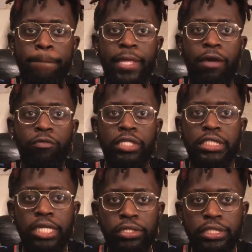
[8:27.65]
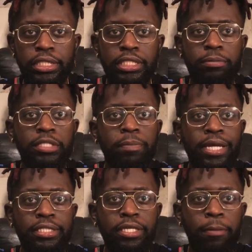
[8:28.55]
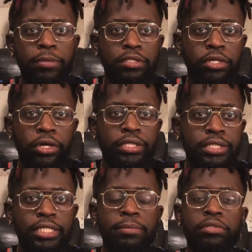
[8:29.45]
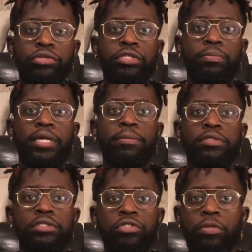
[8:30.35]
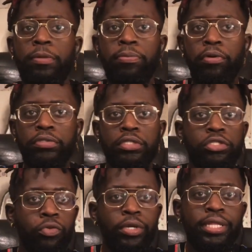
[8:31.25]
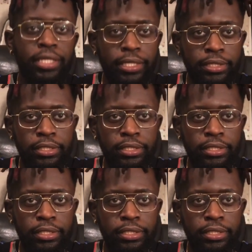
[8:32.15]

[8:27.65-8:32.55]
And with the jealousy is pent up, it's dark, it's deep, so you could be prone to doing things